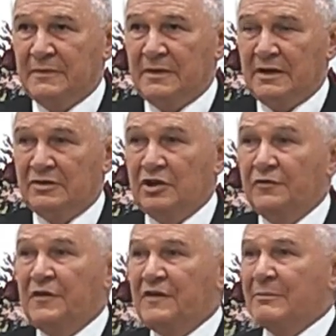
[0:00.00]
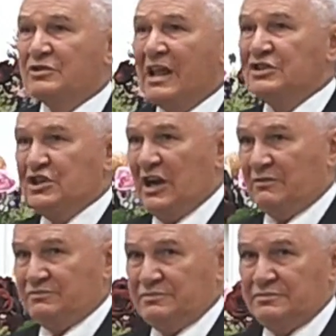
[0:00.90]
He's here to bless us.
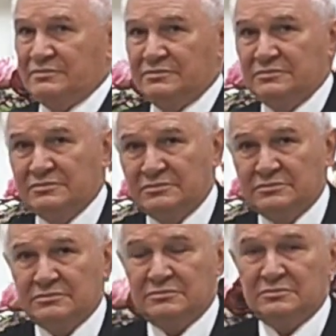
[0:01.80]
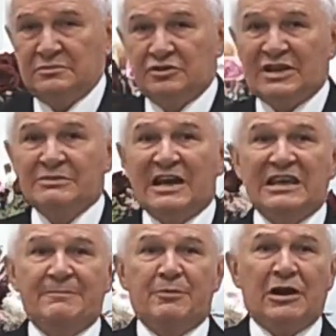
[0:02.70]
We don't leave off of
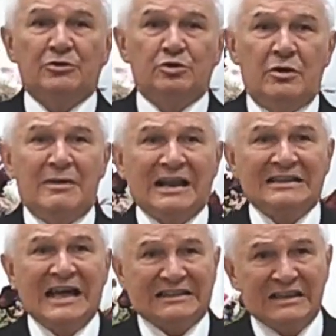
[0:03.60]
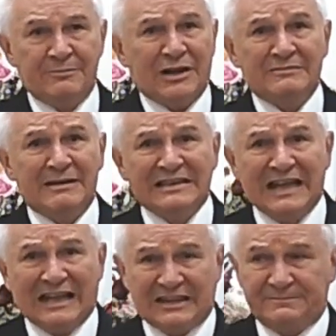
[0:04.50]
religion. We're
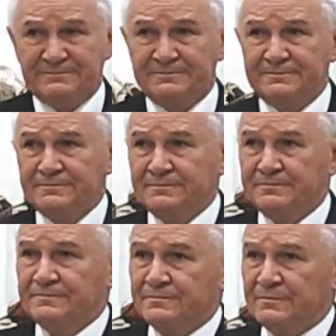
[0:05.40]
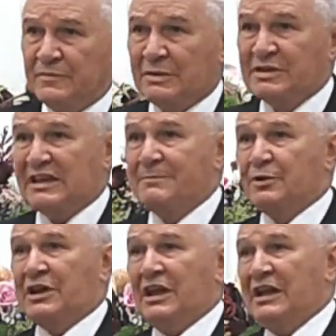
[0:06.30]
not here because of the name Maranatha or
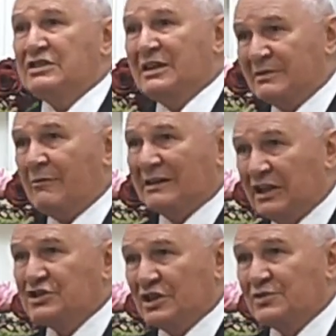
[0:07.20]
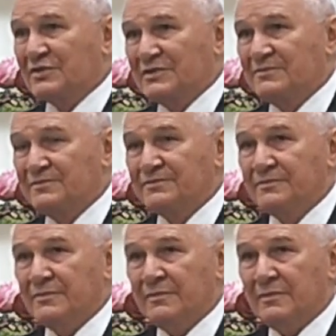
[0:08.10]
because of the Church of Maranatha. We are
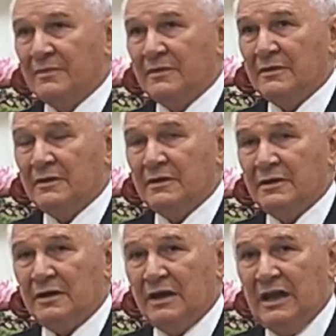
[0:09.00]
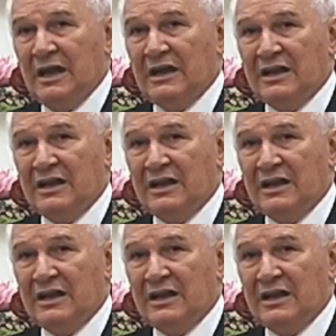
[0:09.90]
here because we're waiting for Jesus.